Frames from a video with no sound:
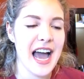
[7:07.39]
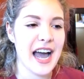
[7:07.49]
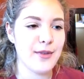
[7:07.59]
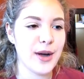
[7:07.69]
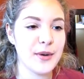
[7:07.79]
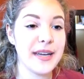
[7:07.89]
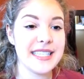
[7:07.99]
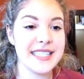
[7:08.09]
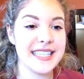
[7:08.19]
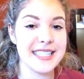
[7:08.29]
I want to wait
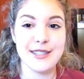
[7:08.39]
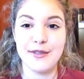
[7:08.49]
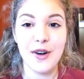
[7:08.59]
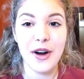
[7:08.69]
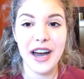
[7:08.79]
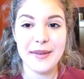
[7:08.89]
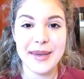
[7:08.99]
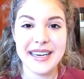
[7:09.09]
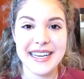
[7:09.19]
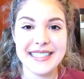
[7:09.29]
till it's at Sephora
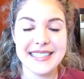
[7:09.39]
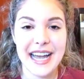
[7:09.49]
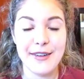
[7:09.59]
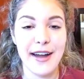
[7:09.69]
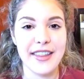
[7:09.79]
because I'd